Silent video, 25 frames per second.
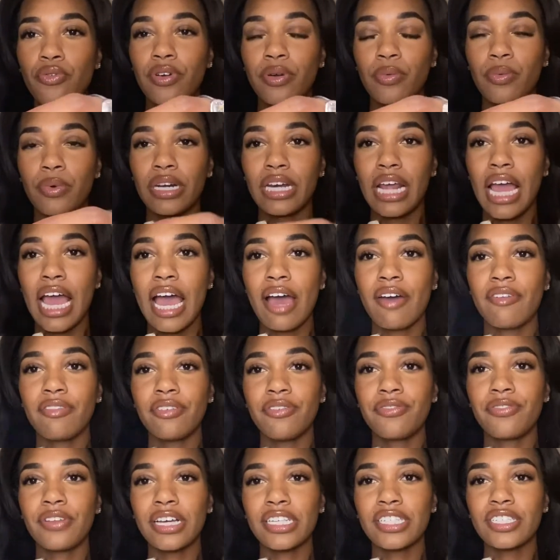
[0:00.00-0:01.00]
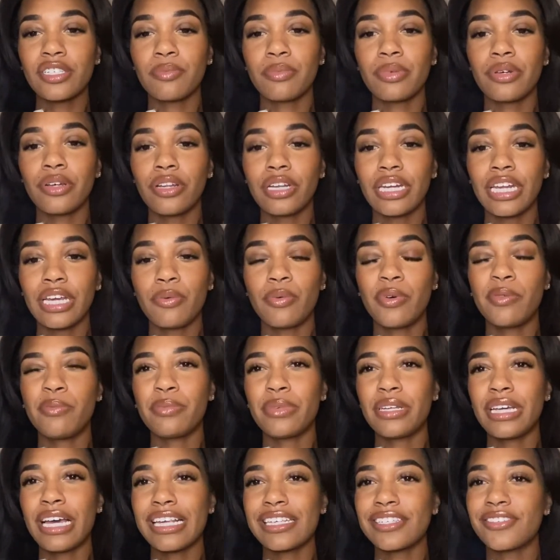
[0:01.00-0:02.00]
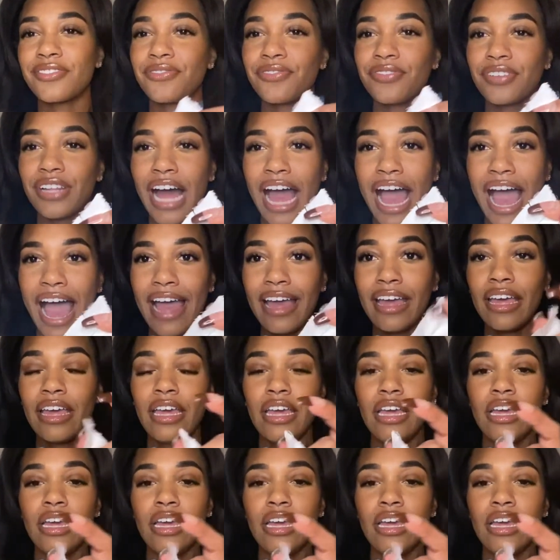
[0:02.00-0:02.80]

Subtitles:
It wouldn't have the flexibility. It wouldn't be as flat.